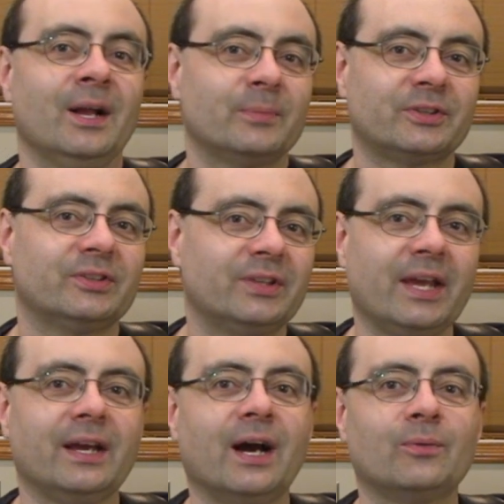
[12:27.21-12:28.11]
But
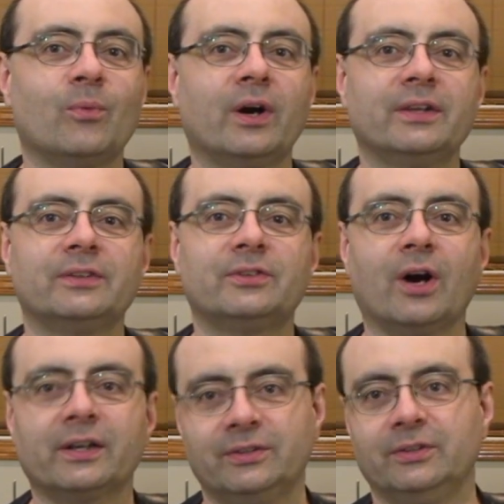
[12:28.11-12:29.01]
today I want to
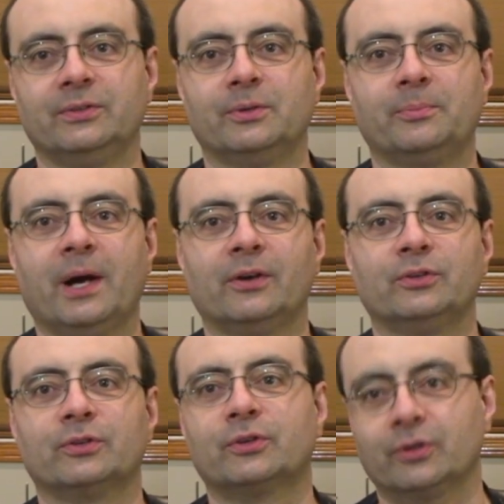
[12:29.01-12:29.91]
talk to you about
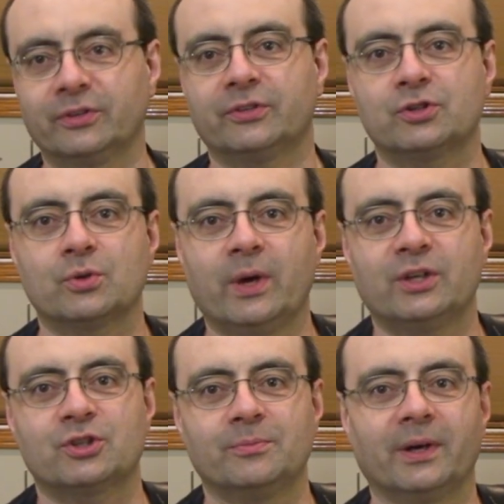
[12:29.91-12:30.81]
your current
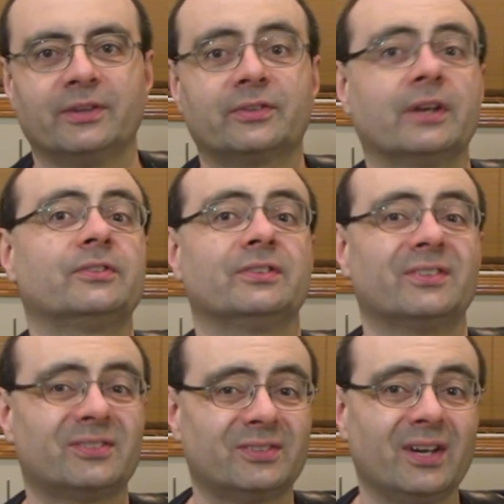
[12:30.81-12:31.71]
situation by discussing
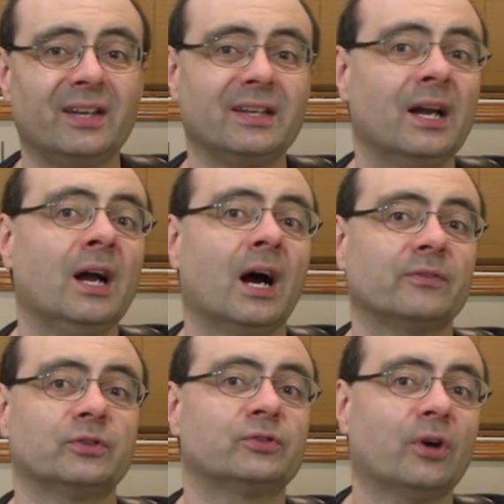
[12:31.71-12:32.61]
the study
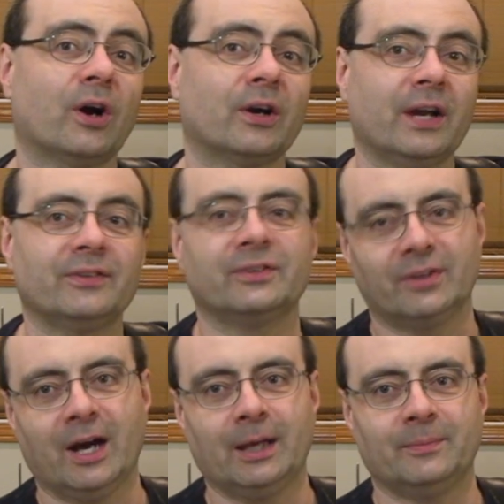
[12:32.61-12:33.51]
of guitar and the
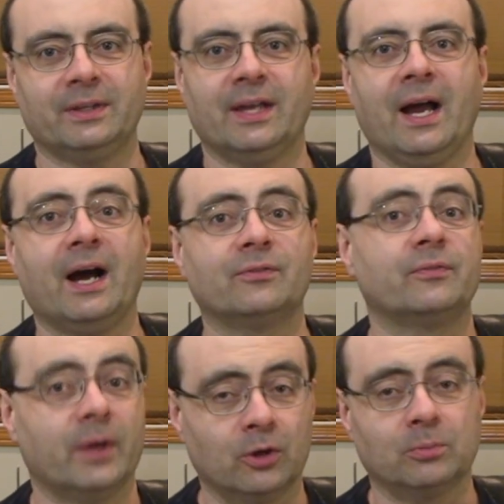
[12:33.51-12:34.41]
time that you have
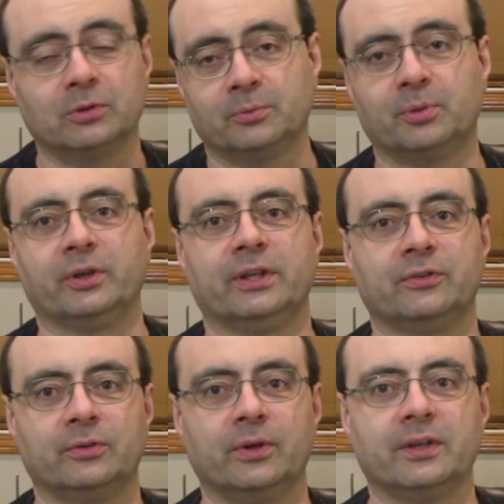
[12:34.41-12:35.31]
available to put
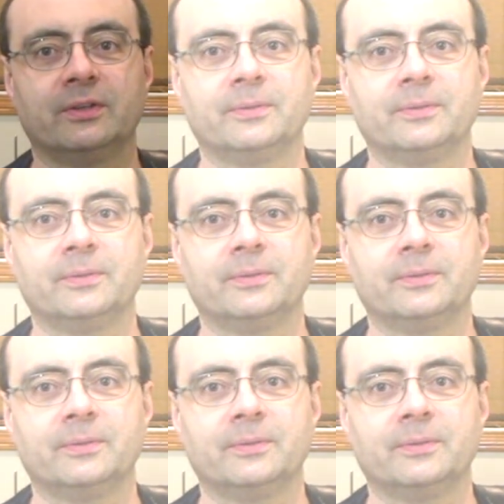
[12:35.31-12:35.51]
into it.